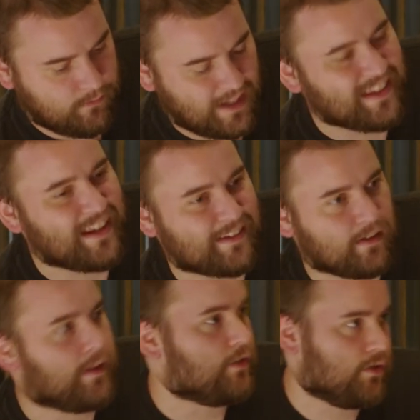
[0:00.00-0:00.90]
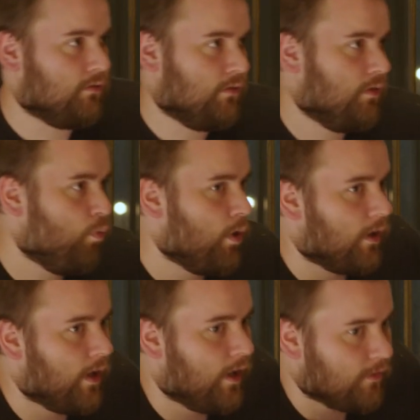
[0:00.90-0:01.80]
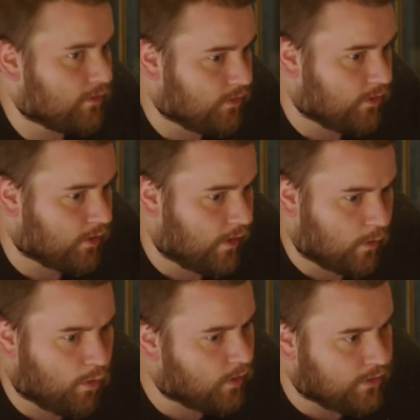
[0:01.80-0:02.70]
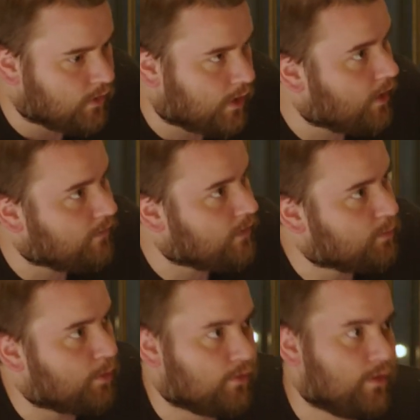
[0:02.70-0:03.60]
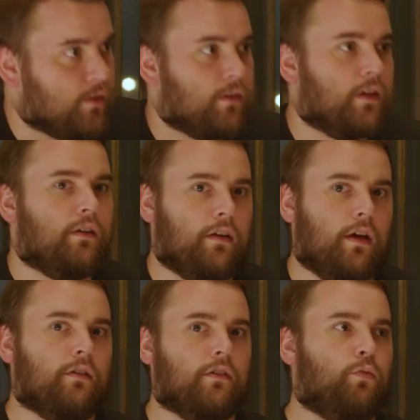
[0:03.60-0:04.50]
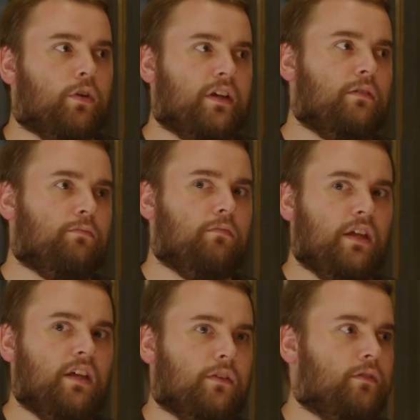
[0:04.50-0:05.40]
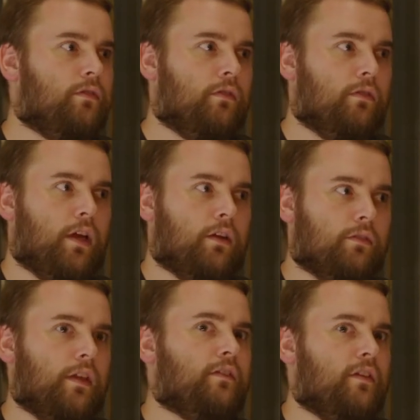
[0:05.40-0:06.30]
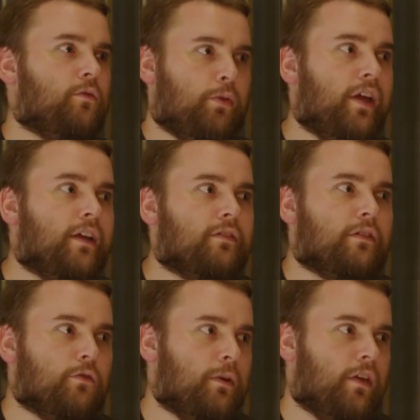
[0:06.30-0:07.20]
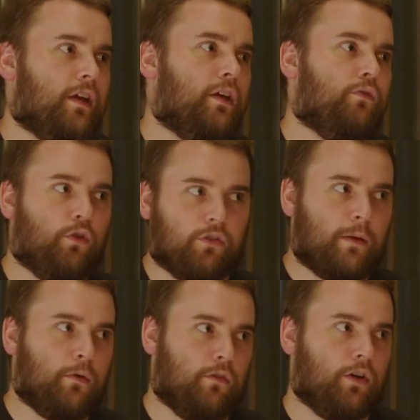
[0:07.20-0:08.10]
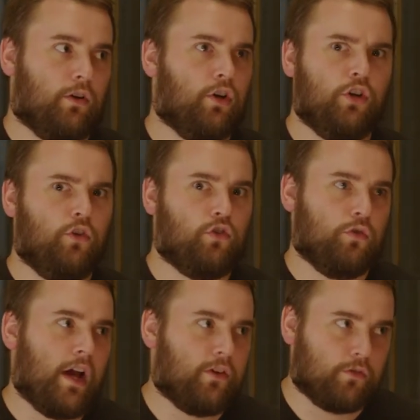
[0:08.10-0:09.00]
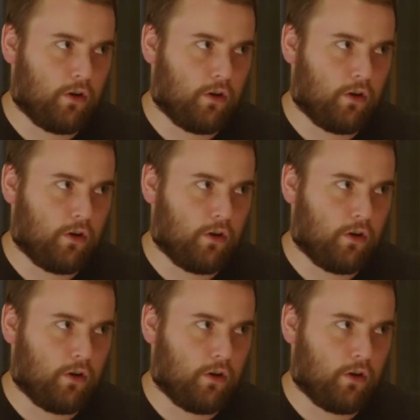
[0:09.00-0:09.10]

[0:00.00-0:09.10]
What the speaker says: it's an escalation. Whereas they're like, well, he's going to have his person there. It's like, yeah, that's where he is. Like, that's his place. It would be like if Hearst came over here, you guys are